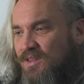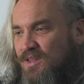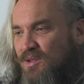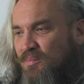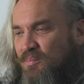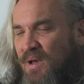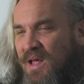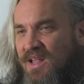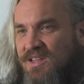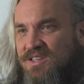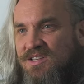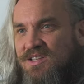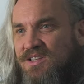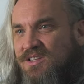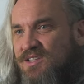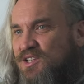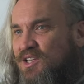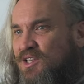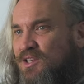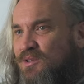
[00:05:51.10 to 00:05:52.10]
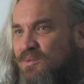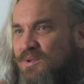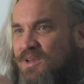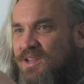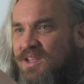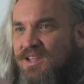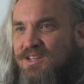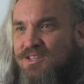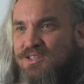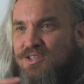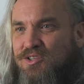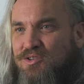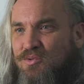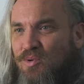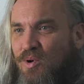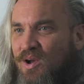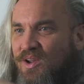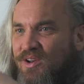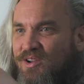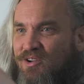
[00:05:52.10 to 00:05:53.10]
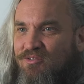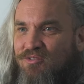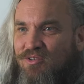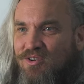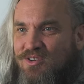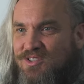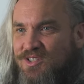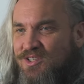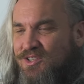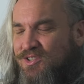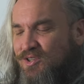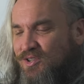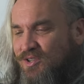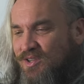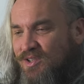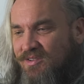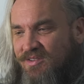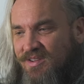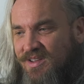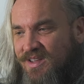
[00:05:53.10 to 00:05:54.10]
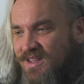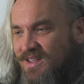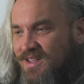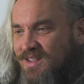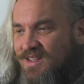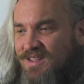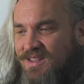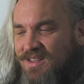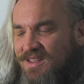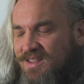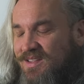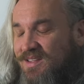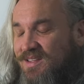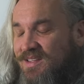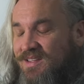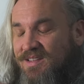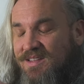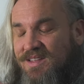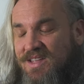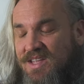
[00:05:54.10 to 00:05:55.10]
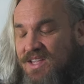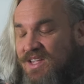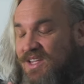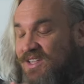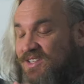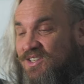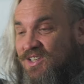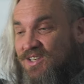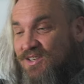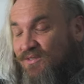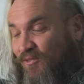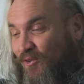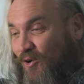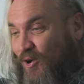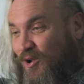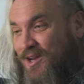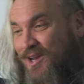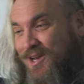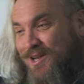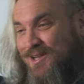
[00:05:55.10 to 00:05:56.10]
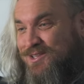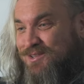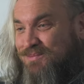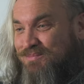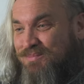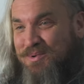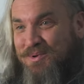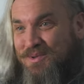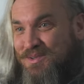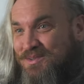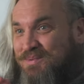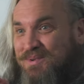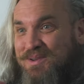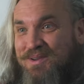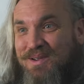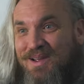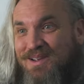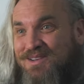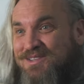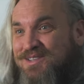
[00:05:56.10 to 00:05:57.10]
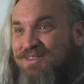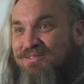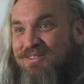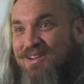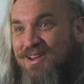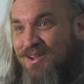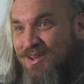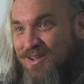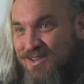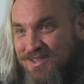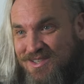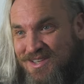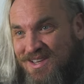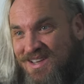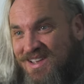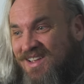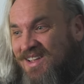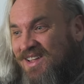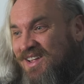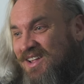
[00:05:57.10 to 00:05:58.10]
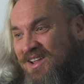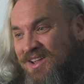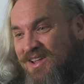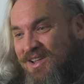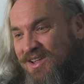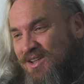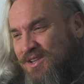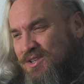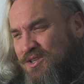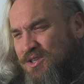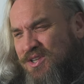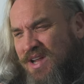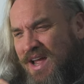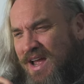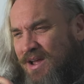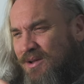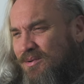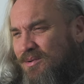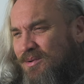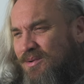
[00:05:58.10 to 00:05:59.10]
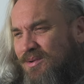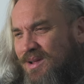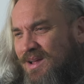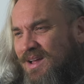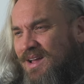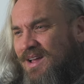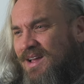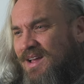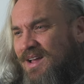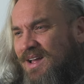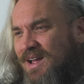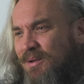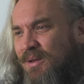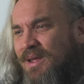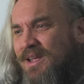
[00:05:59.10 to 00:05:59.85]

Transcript: the paths continually intertwine and cross each other. It, it, it's frightening at some points when you actually realise just how how